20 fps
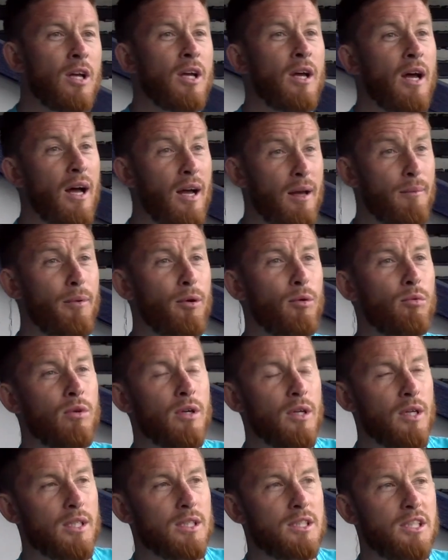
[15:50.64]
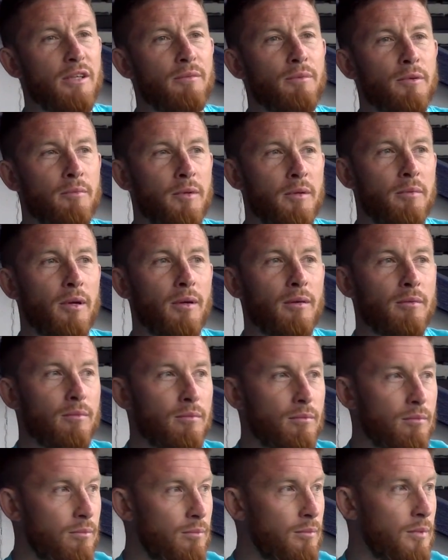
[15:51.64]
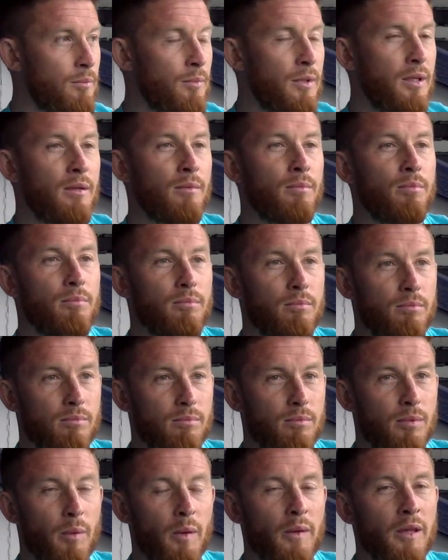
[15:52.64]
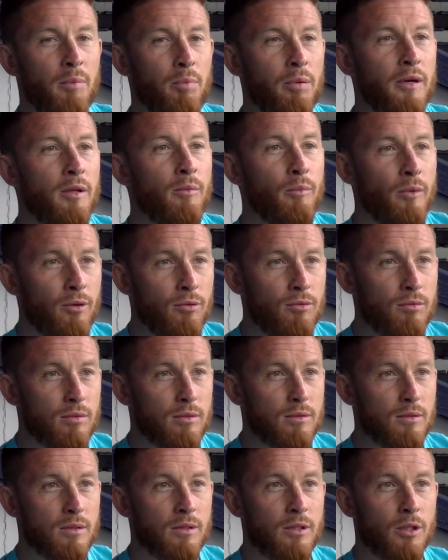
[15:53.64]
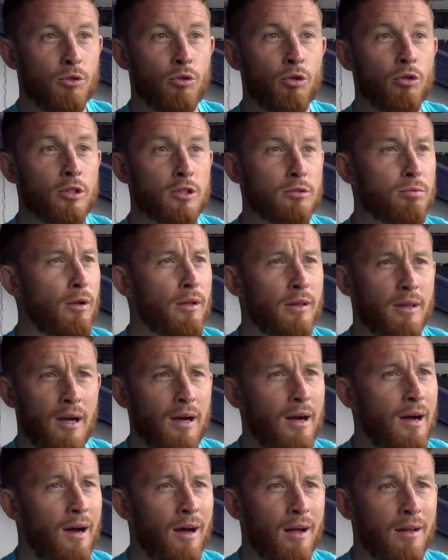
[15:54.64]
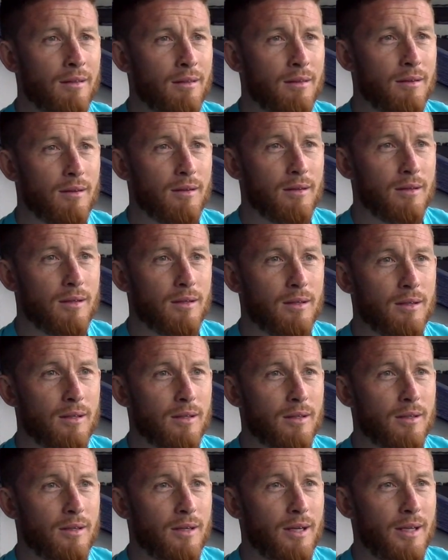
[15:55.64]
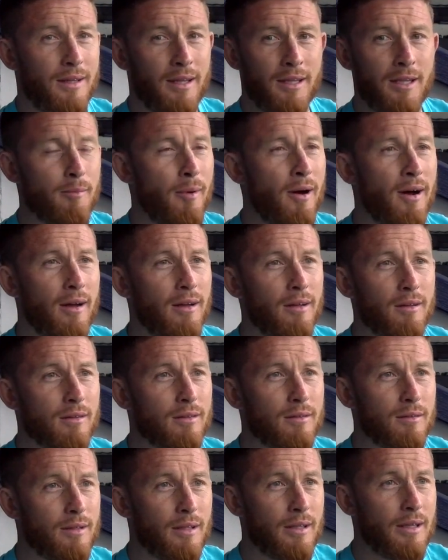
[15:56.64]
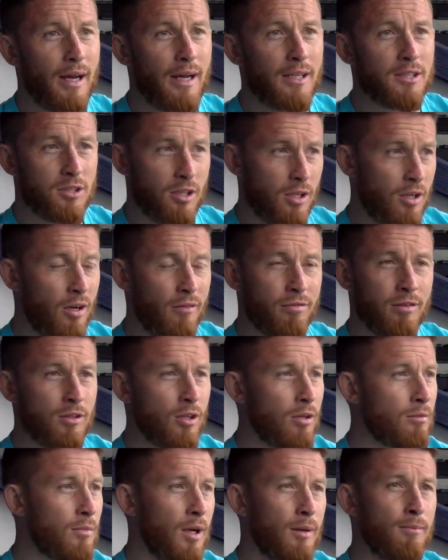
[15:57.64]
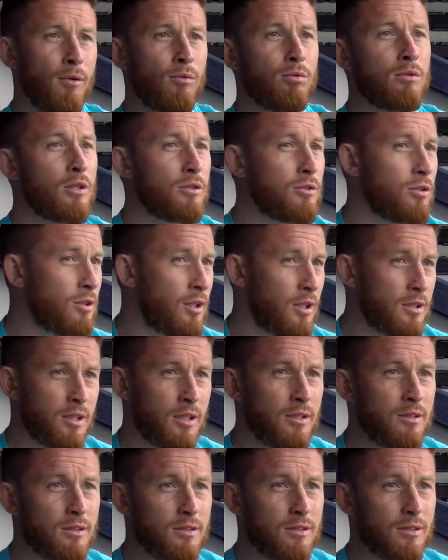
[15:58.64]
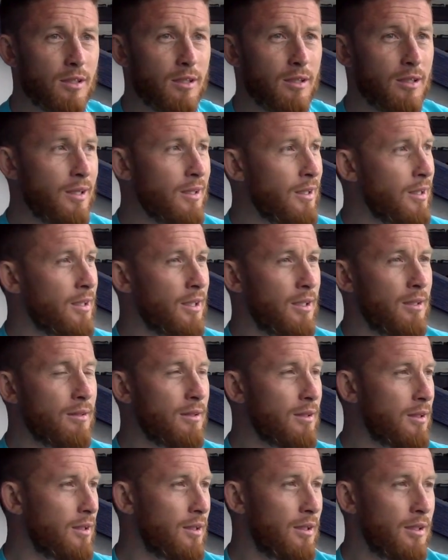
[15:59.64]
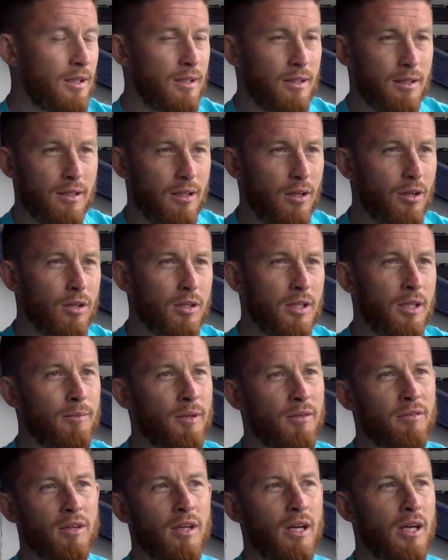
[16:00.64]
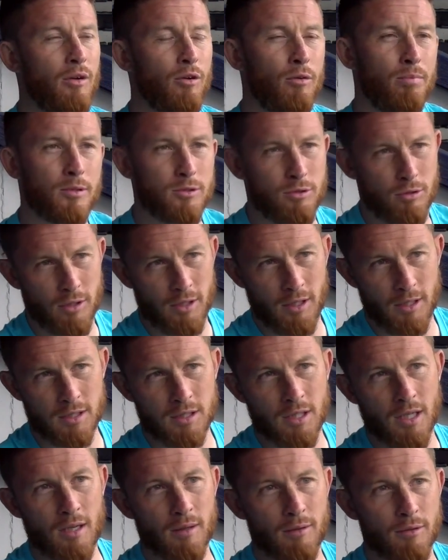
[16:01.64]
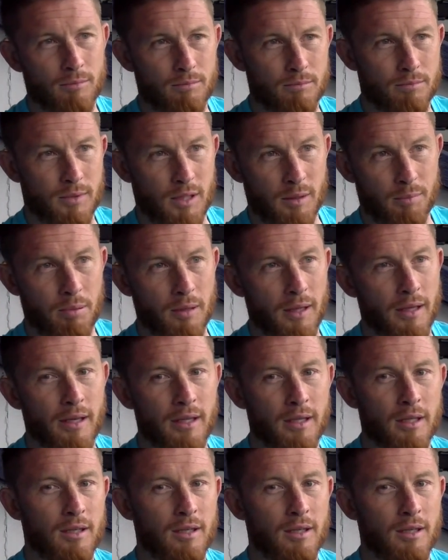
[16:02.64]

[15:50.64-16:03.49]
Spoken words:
Well, see, when we weren't playing well, the two of us worked that hard. It didn't matter. It actually covered up a multitude of sins. Like, the other team never got an opportunity to start to play in